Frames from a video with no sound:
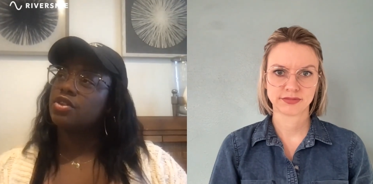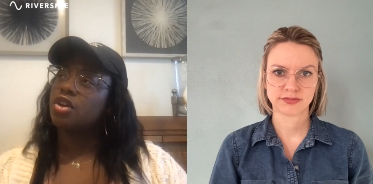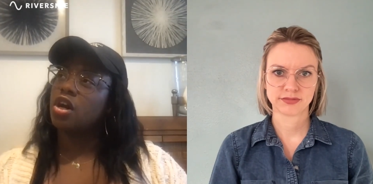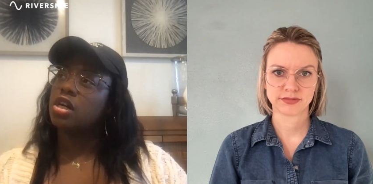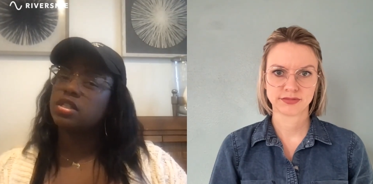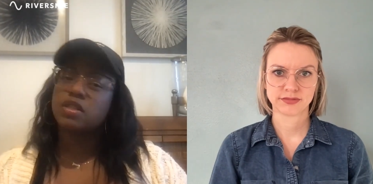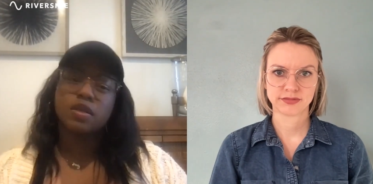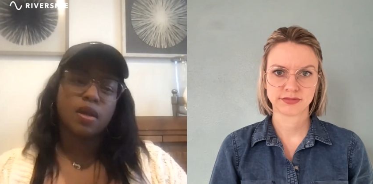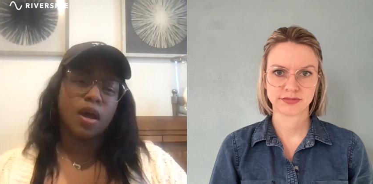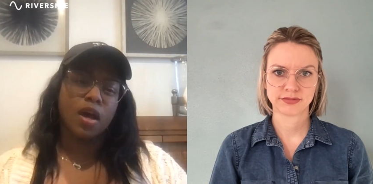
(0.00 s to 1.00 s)
Speaker 1: guitars
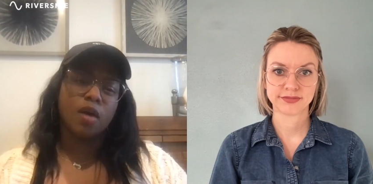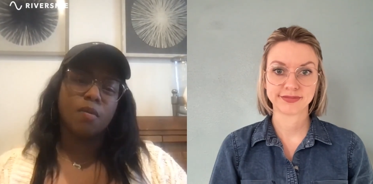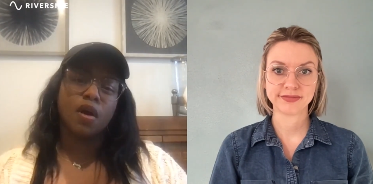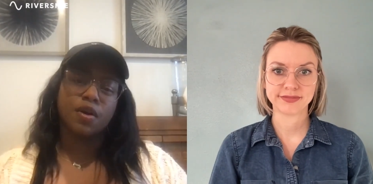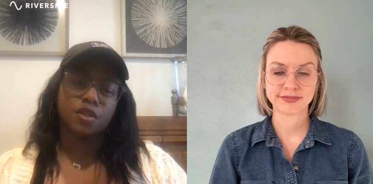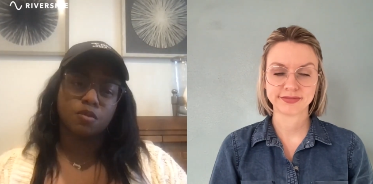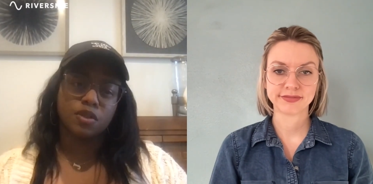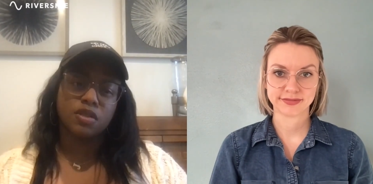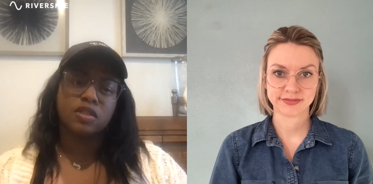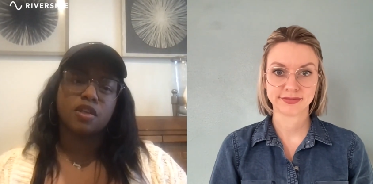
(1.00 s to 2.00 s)
um mm-hmm. august
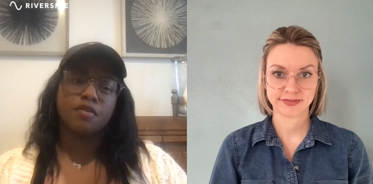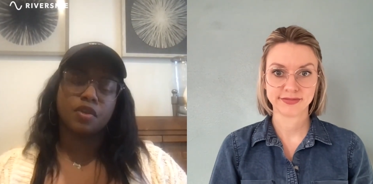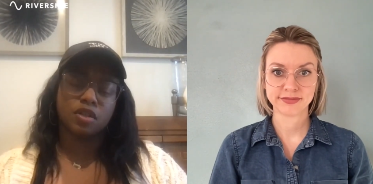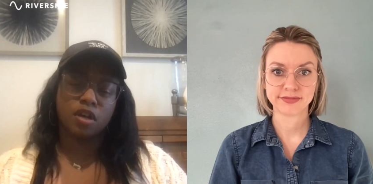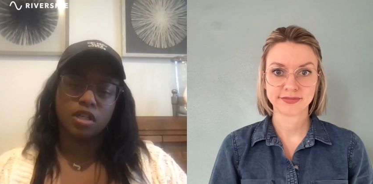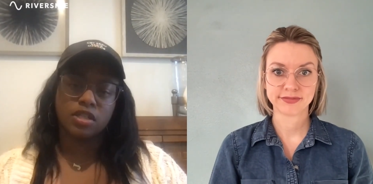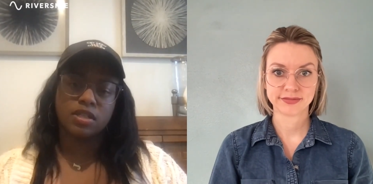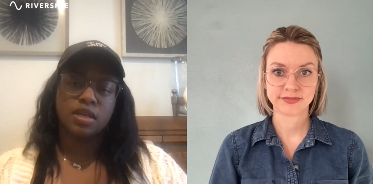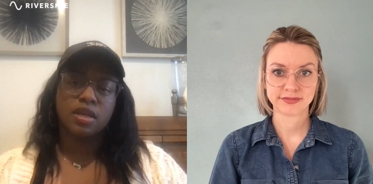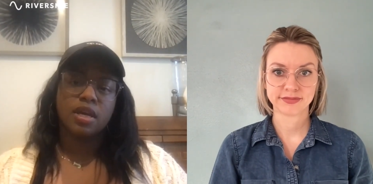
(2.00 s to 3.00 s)
wilson seven
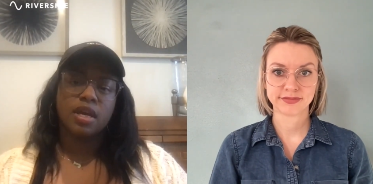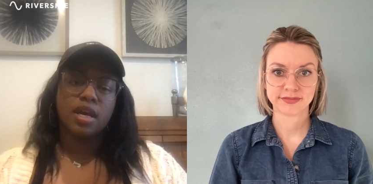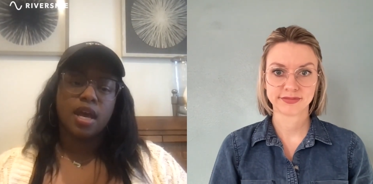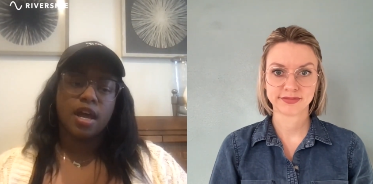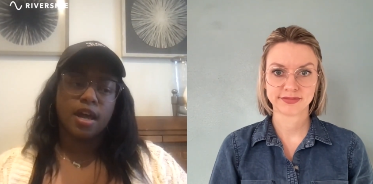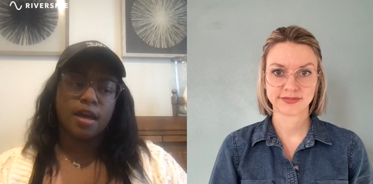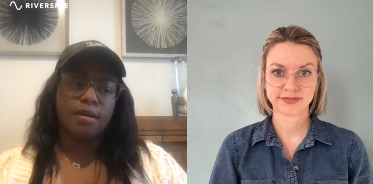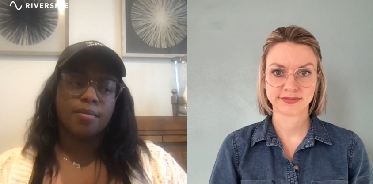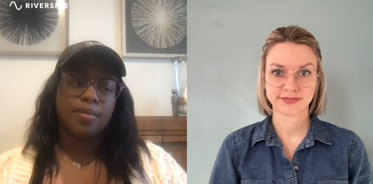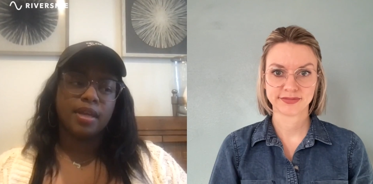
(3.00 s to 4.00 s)
guitars
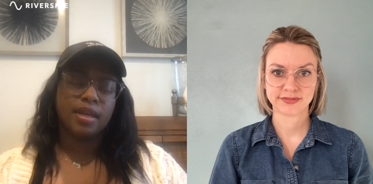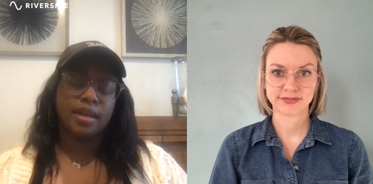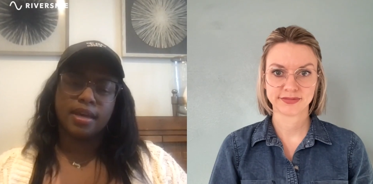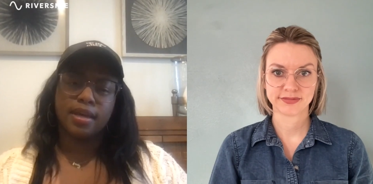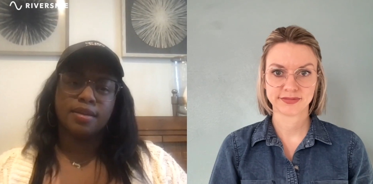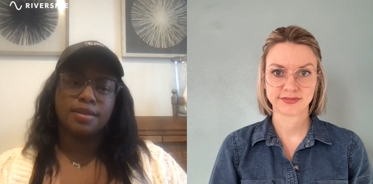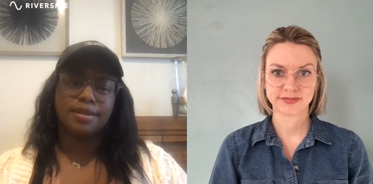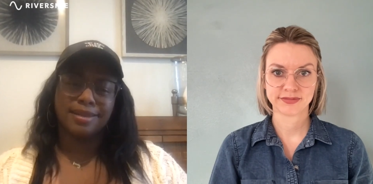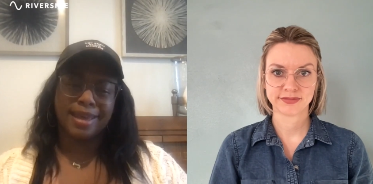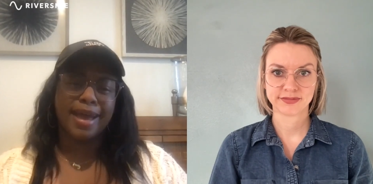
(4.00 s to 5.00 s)
um and
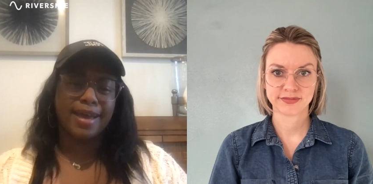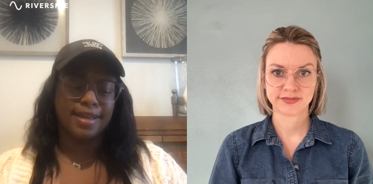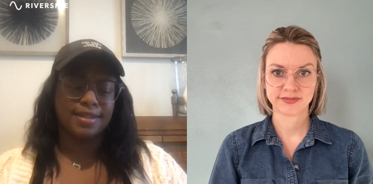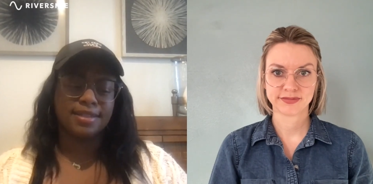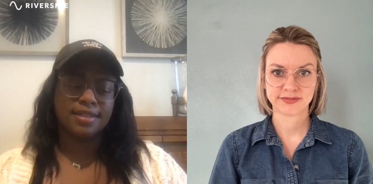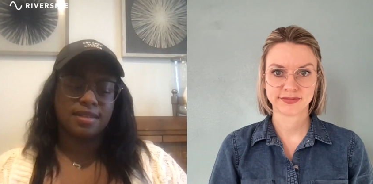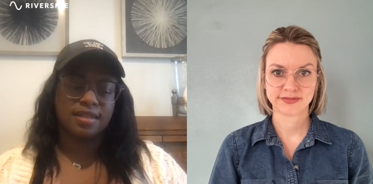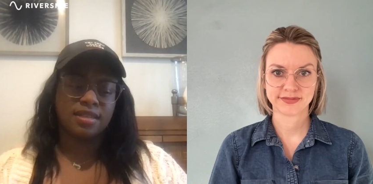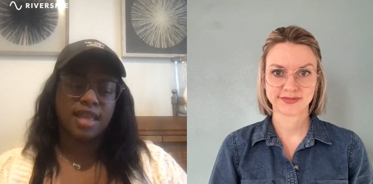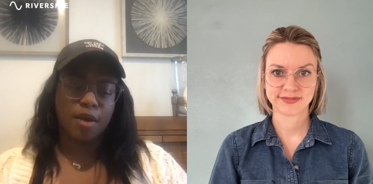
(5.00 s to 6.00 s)
yeah it's
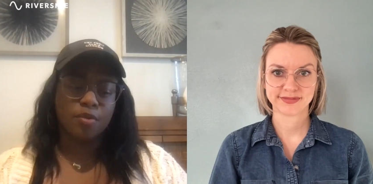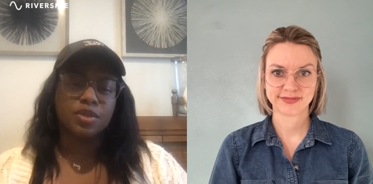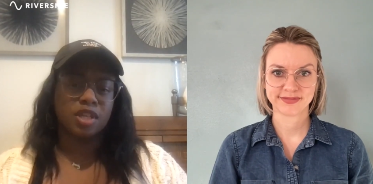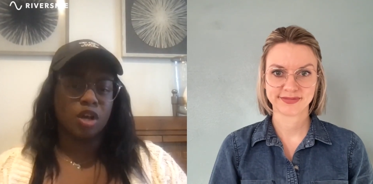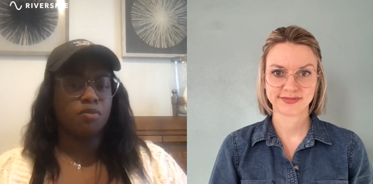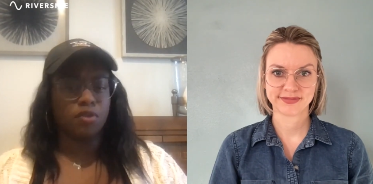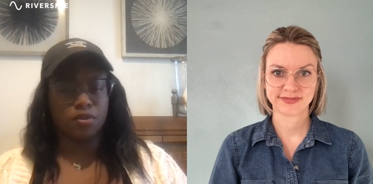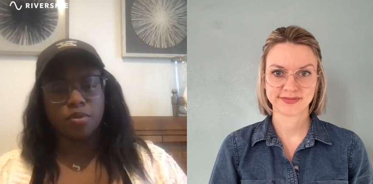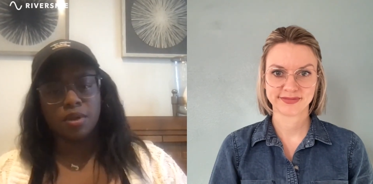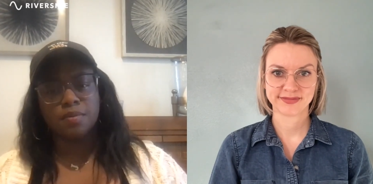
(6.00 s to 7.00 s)
Speaker 2: that was helpful
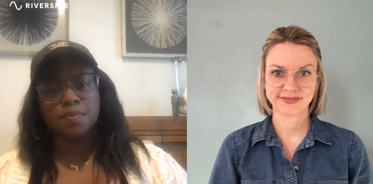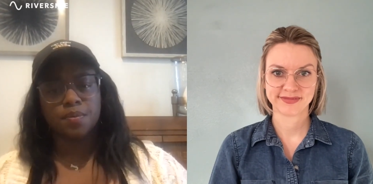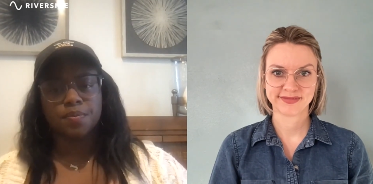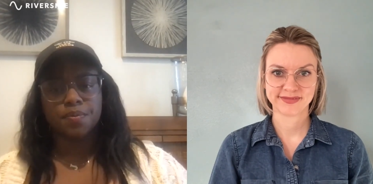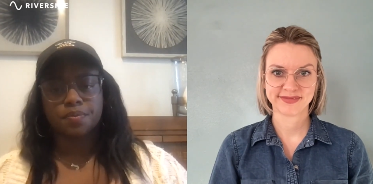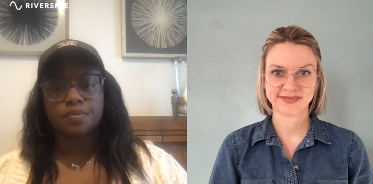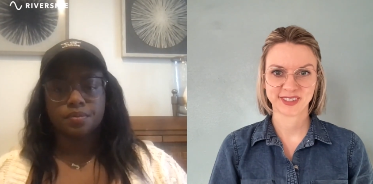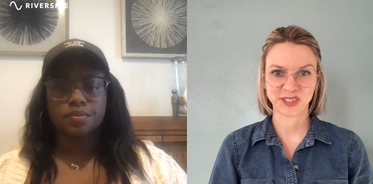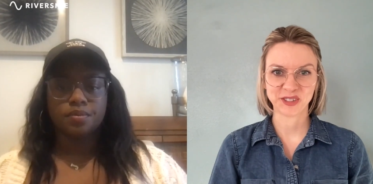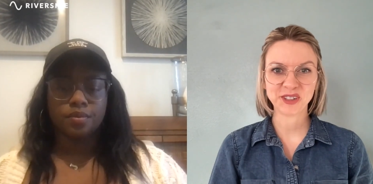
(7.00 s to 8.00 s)
for me
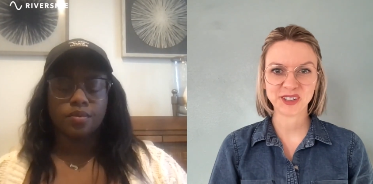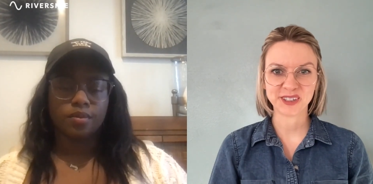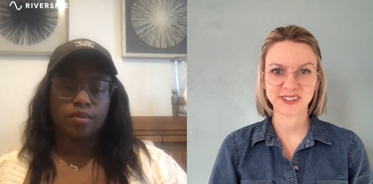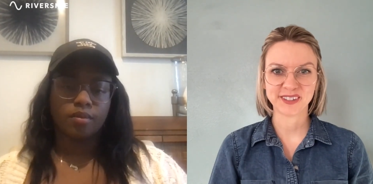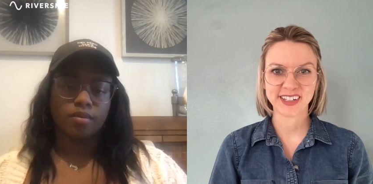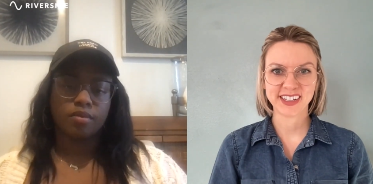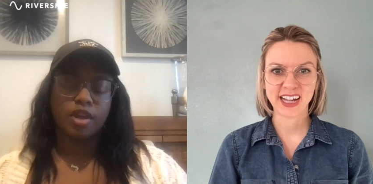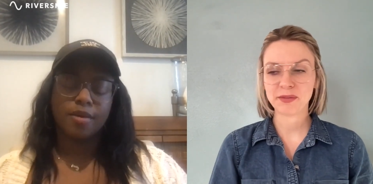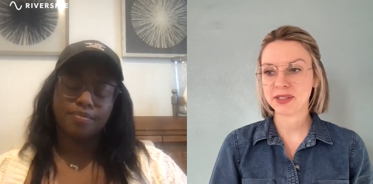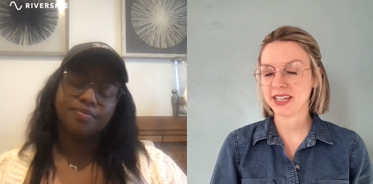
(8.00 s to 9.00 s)
cool
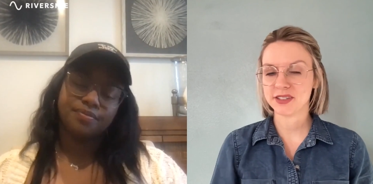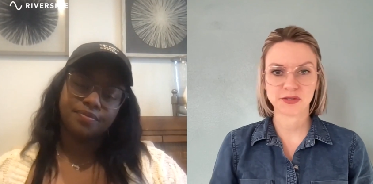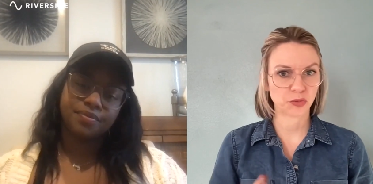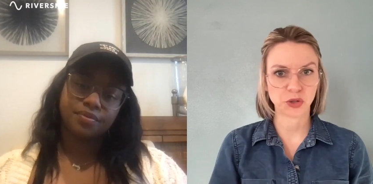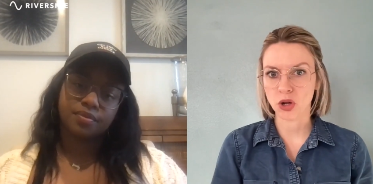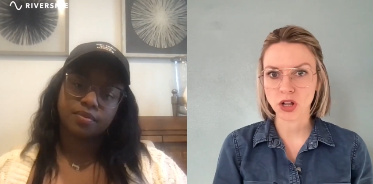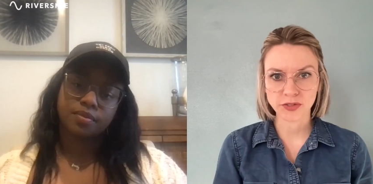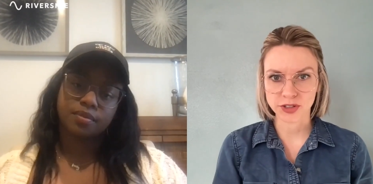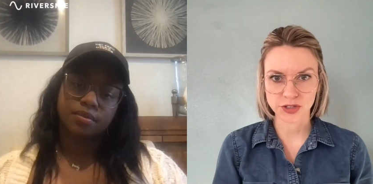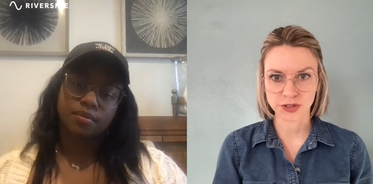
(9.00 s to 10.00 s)
yeah. I mean, that's what all of
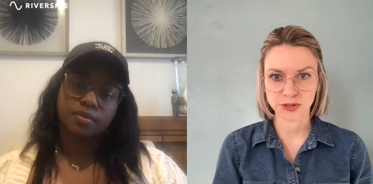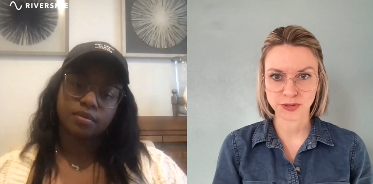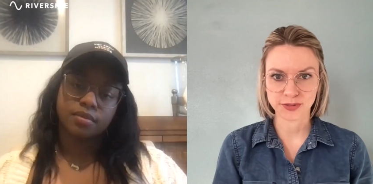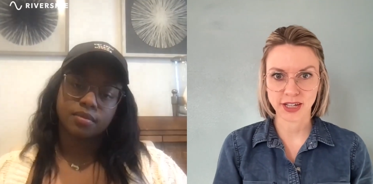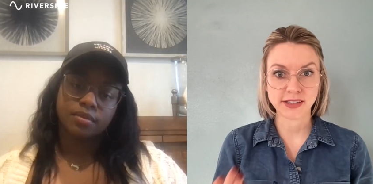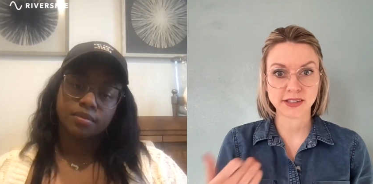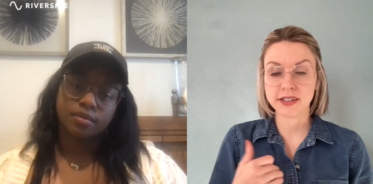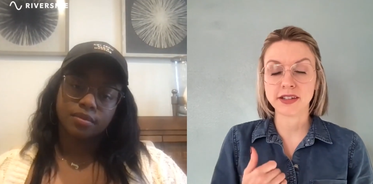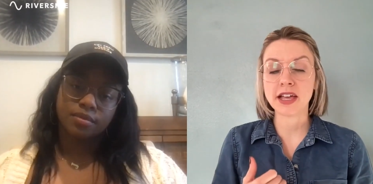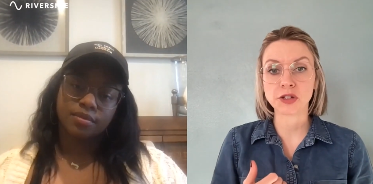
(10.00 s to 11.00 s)
us do. As
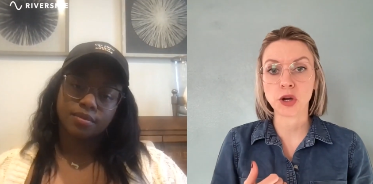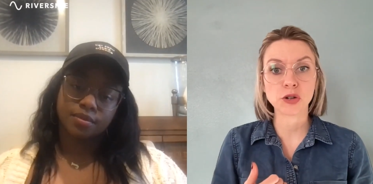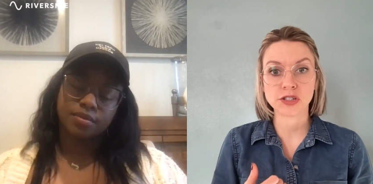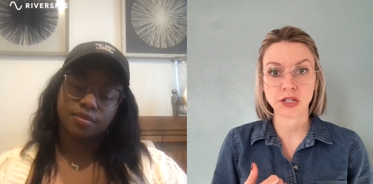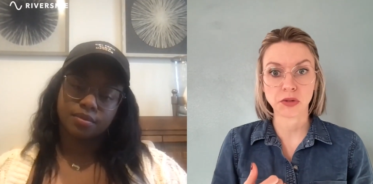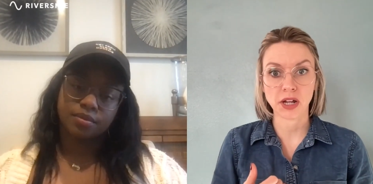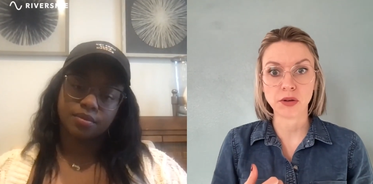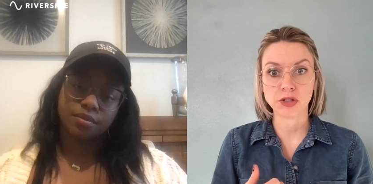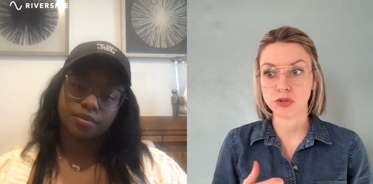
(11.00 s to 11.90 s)
a as a coach, that's what I would